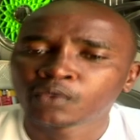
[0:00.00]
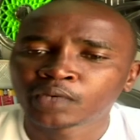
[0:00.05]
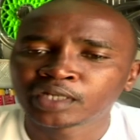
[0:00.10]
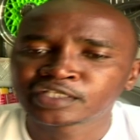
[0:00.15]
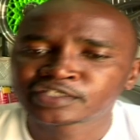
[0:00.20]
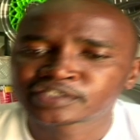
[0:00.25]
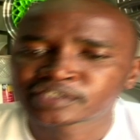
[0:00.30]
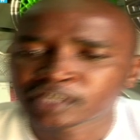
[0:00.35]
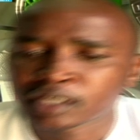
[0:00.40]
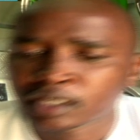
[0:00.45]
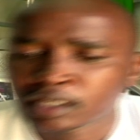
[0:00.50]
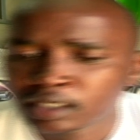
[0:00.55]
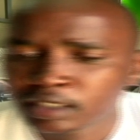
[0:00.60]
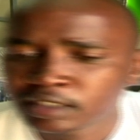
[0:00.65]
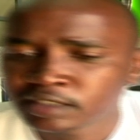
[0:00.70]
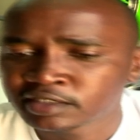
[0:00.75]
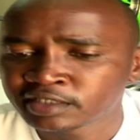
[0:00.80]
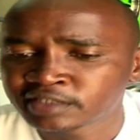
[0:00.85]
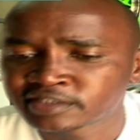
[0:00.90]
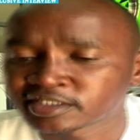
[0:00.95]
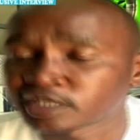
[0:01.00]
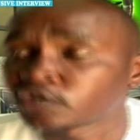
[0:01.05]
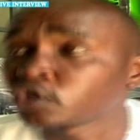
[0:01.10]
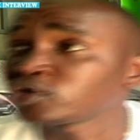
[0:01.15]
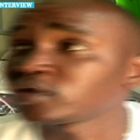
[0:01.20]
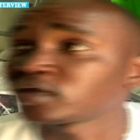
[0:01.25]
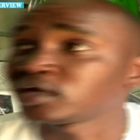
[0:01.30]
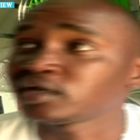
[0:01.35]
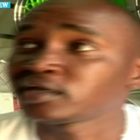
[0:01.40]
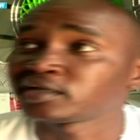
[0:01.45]
Well, it's, uh, it's an
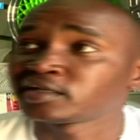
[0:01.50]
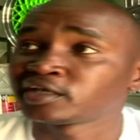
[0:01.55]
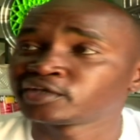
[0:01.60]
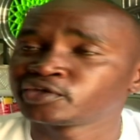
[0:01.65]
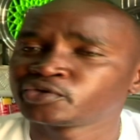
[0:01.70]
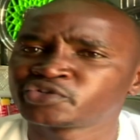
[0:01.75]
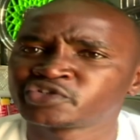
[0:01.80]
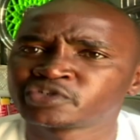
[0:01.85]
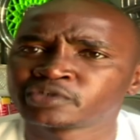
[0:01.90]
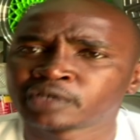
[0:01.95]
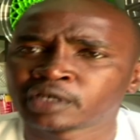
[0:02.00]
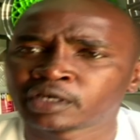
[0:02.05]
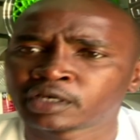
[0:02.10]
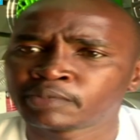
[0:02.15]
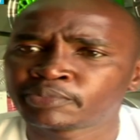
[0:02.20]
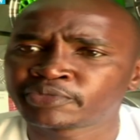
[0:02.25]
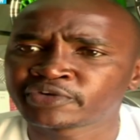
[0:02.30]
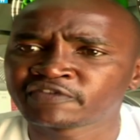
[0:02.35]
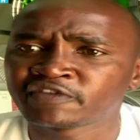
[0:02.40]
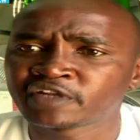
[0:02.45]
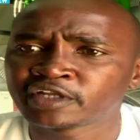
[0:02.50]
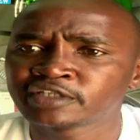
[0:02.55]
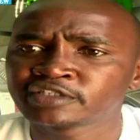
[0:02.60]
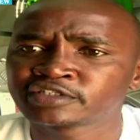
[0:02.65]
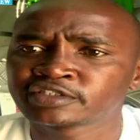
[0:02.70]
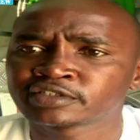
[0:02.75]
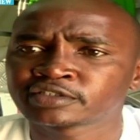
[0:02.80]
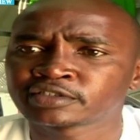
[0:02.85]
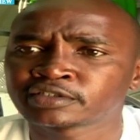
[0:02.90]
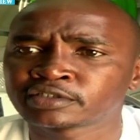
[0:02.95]
honor and a huge uh, privilege.